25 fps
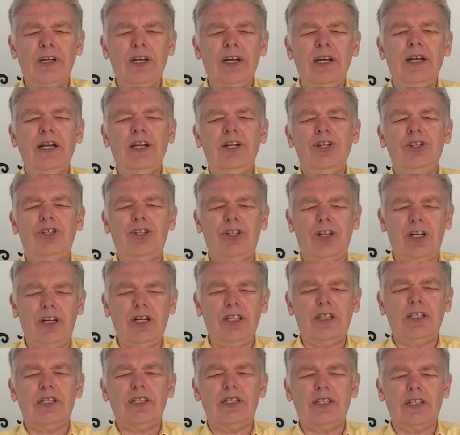In
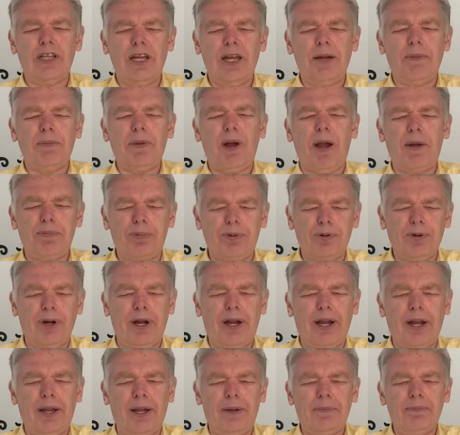Jesus' name I
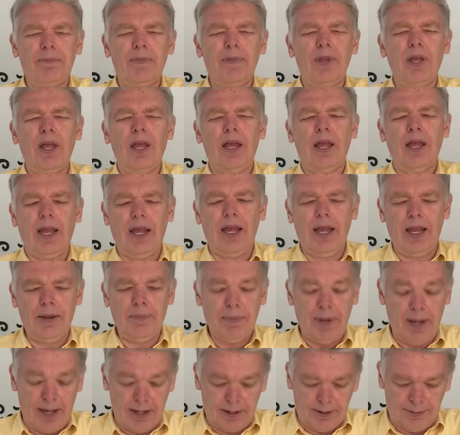pray,
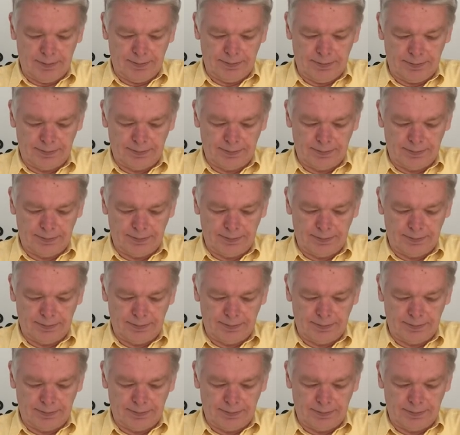amen.